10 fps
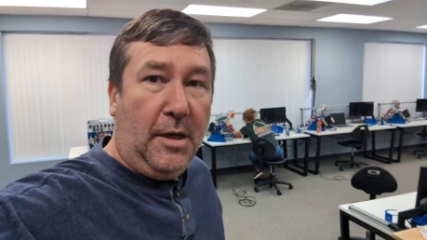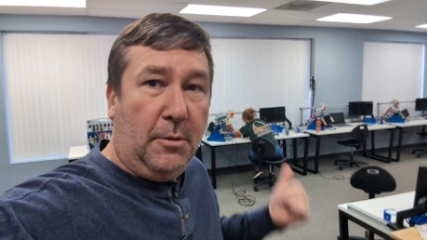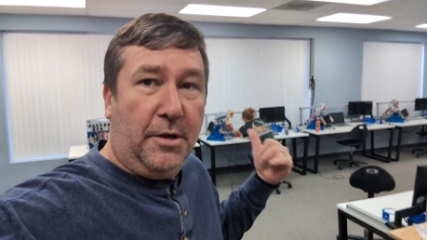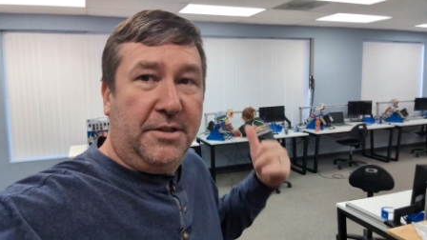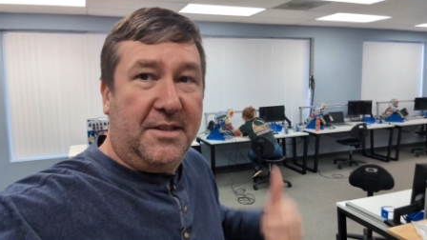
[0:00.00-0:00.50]

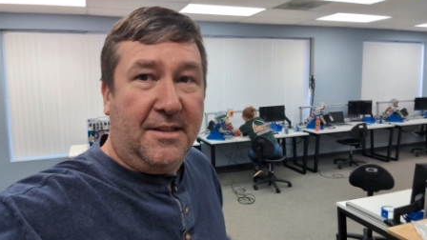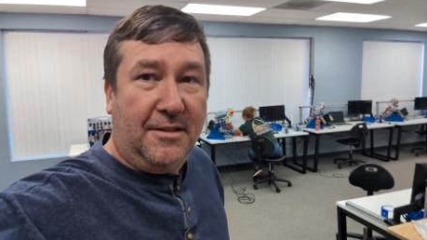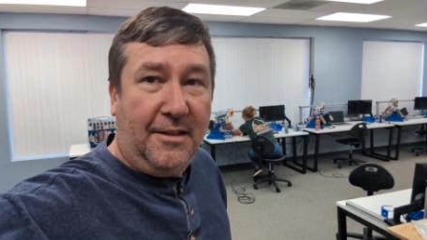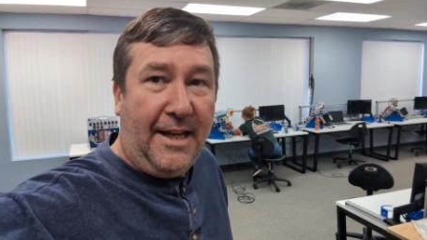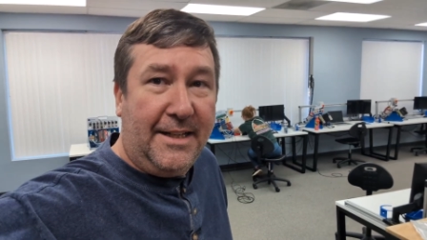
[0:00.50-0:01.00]
Mary Bruce is
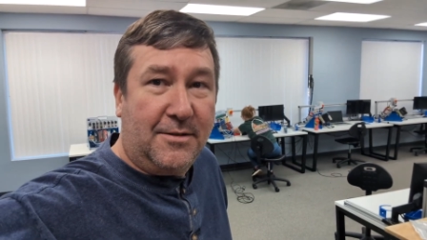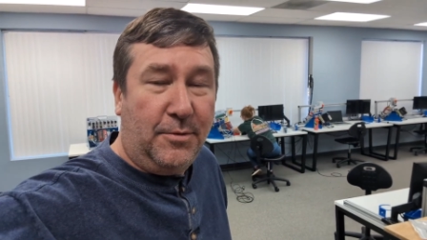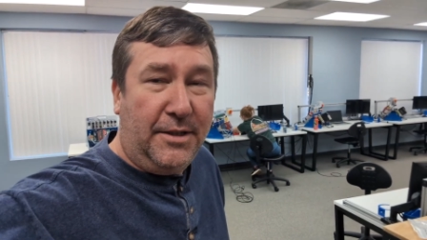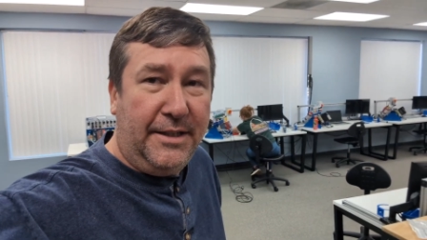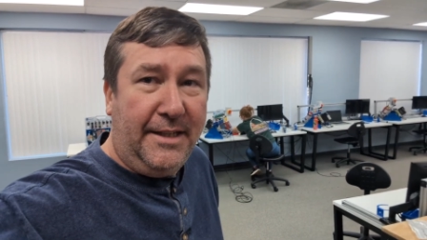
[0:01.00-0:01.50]
on the last
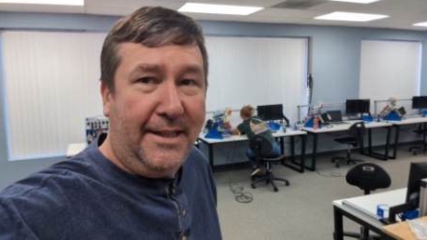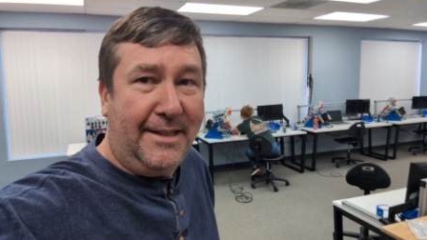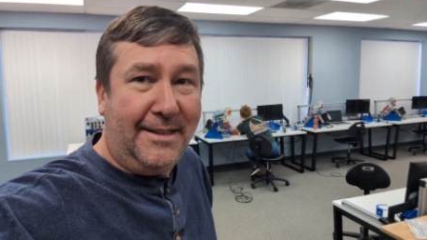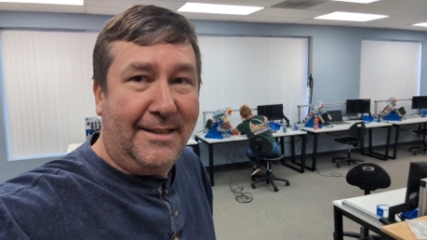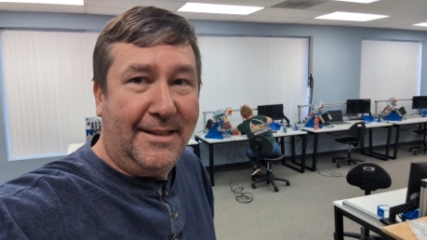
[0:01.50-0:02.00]
one.
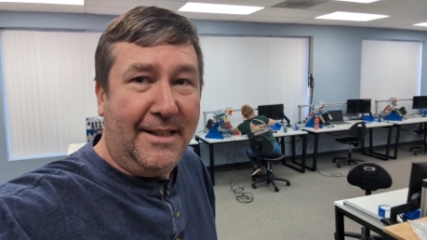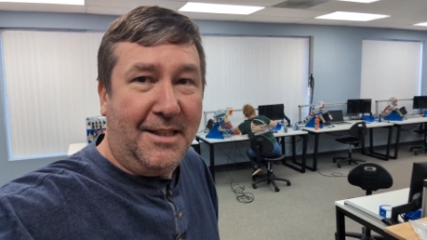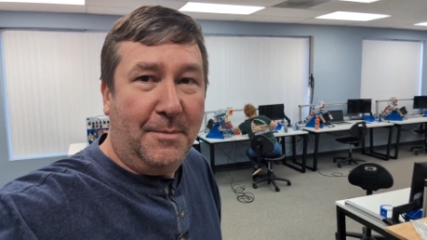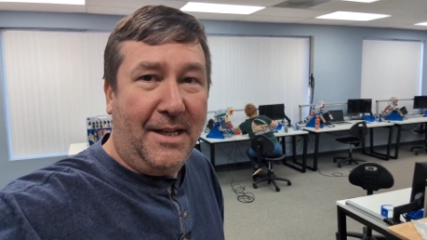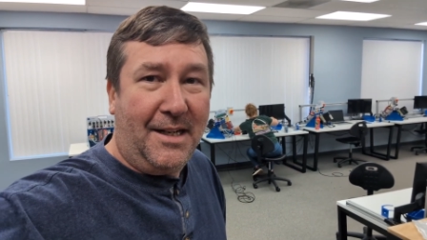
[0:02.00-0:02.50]

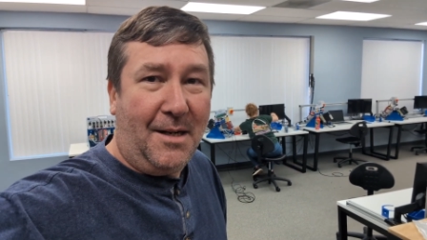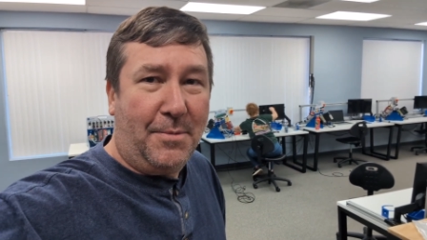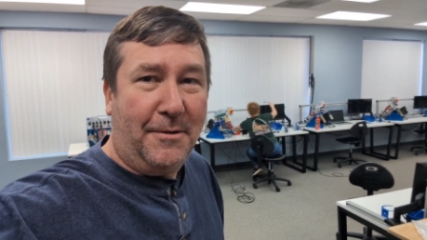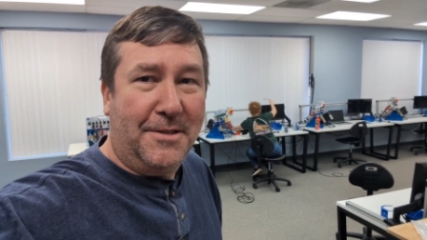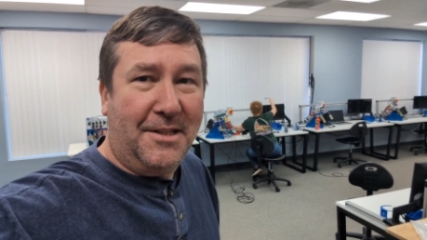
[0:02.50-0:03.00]
Thinking about it, I
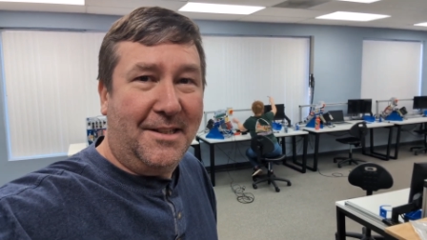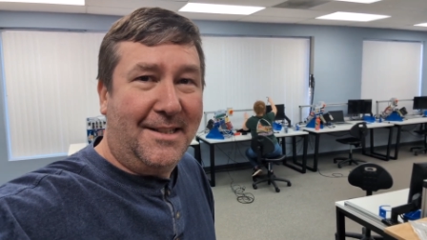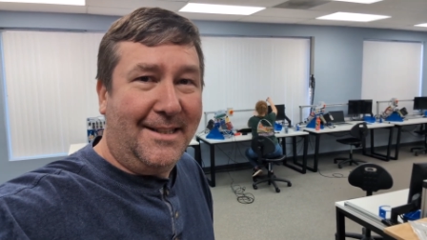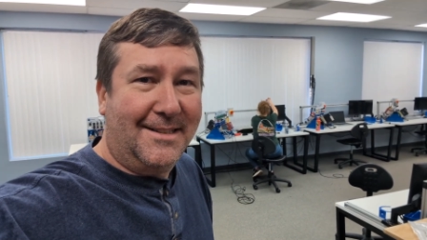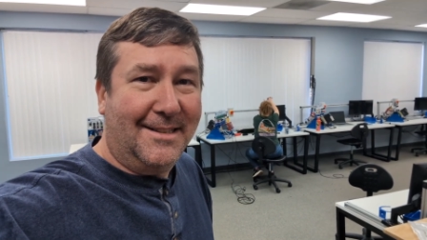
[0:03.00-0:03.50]
probably should have
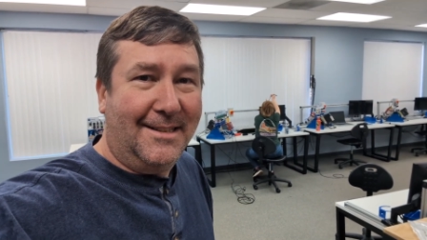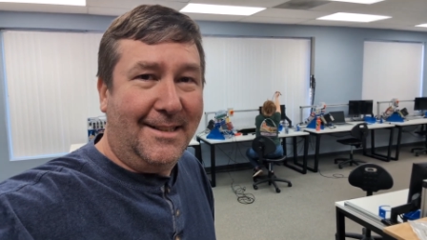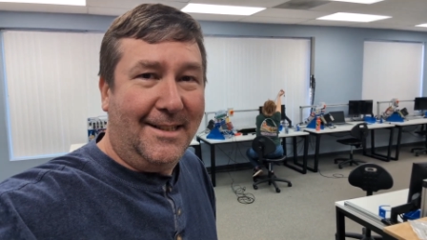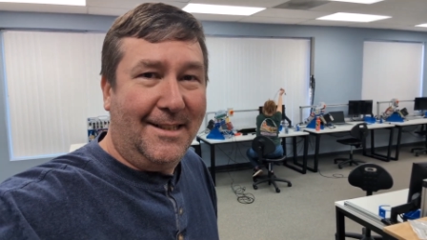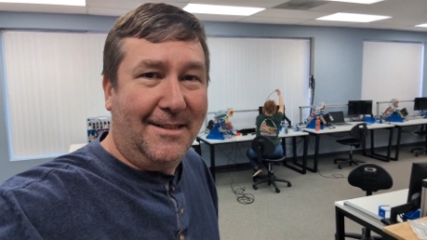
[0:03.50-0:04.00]
tested
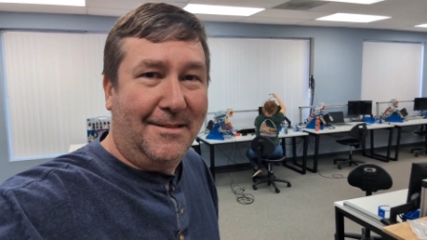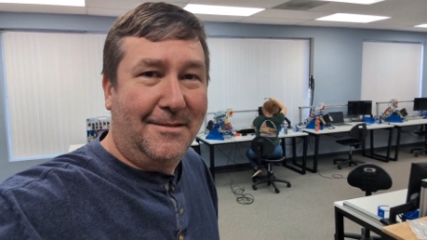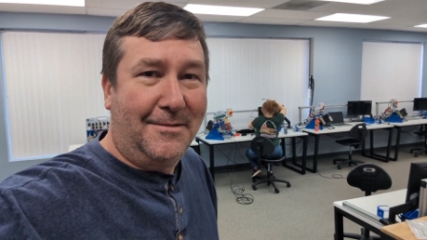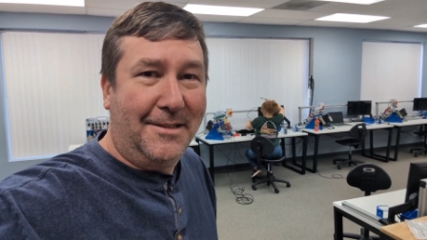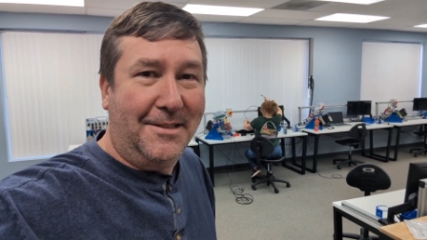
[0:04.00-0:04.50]
uh,
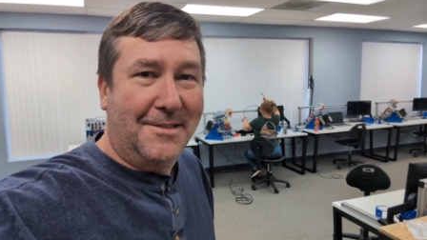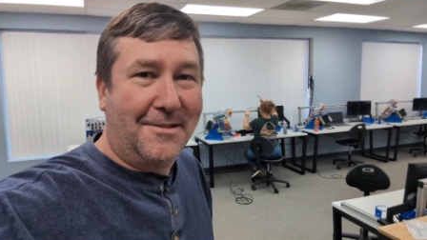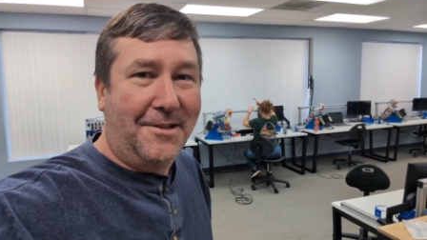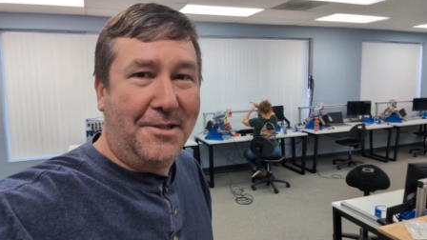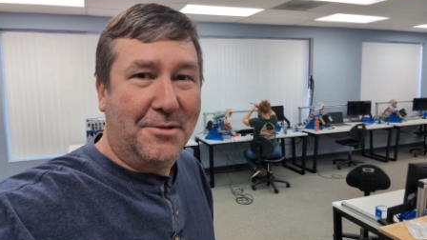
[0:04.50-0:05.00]
one of these
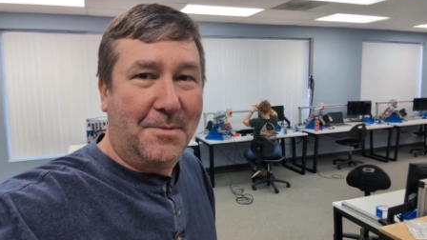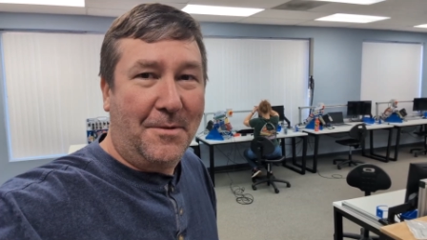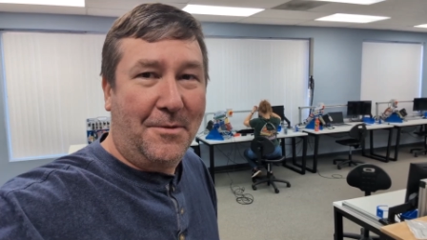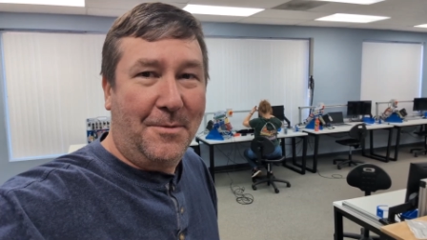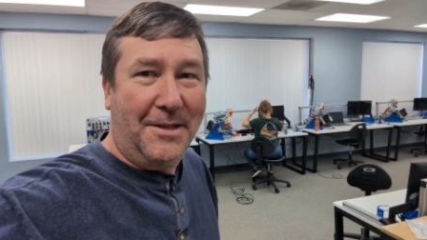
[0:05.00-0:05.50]
trainers
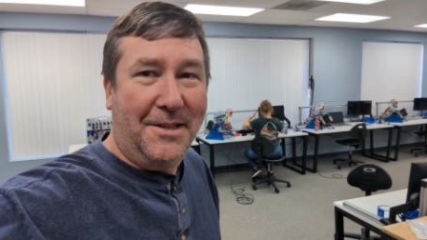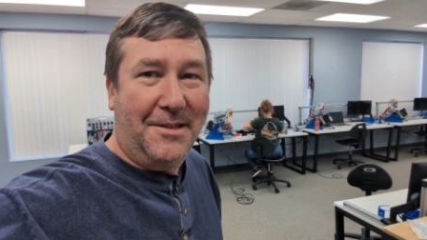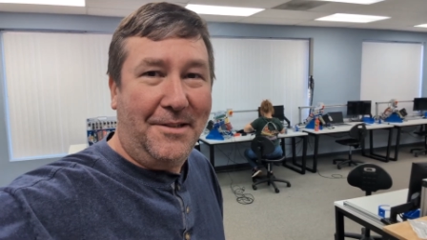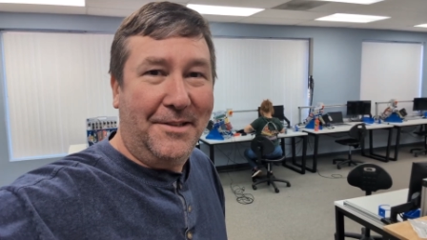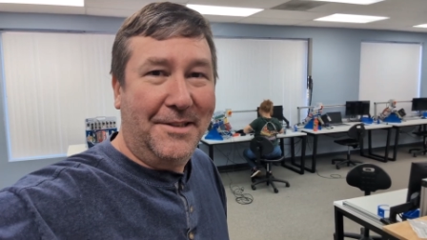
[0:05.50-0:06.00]
before we did
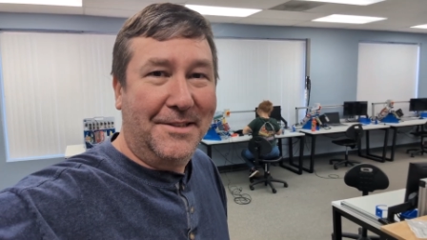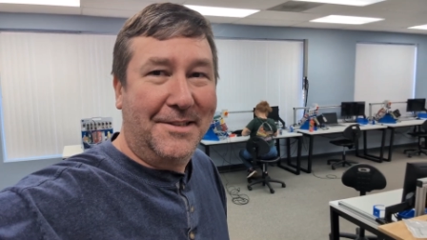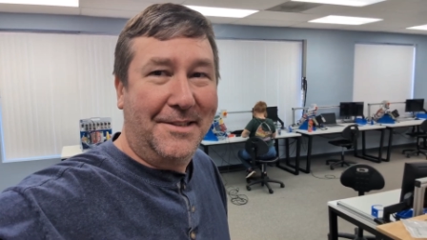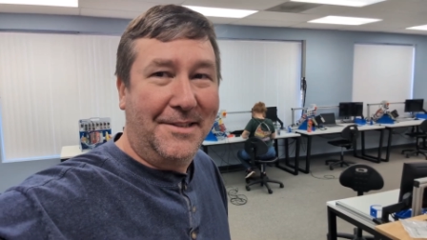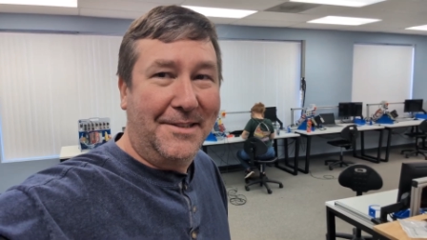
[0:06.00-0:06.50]
all this.